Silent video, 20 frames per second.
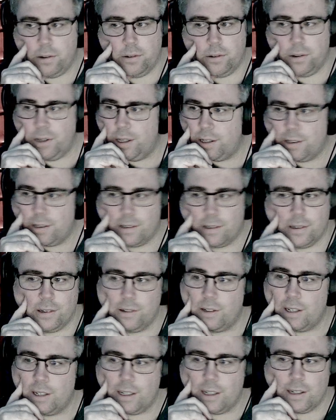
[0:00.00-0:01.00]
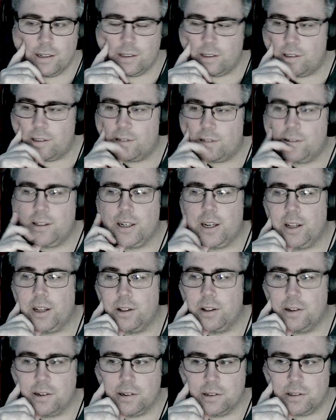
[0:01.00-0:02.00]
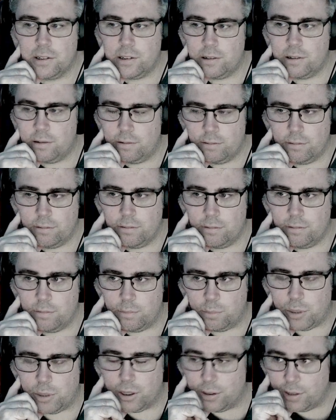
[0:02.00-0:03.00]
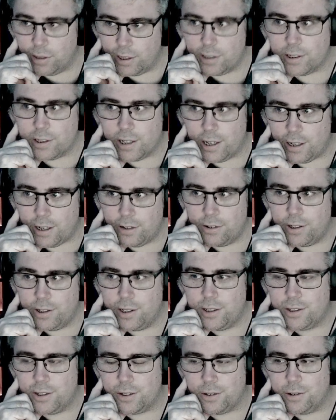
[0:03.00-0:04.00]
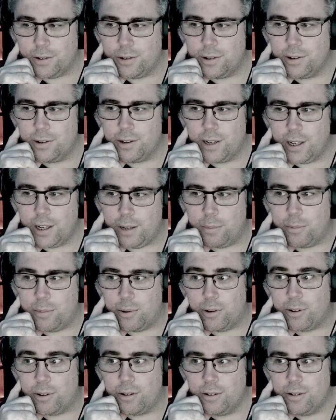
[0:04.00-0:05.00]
need you need to either burn less calories or eat more.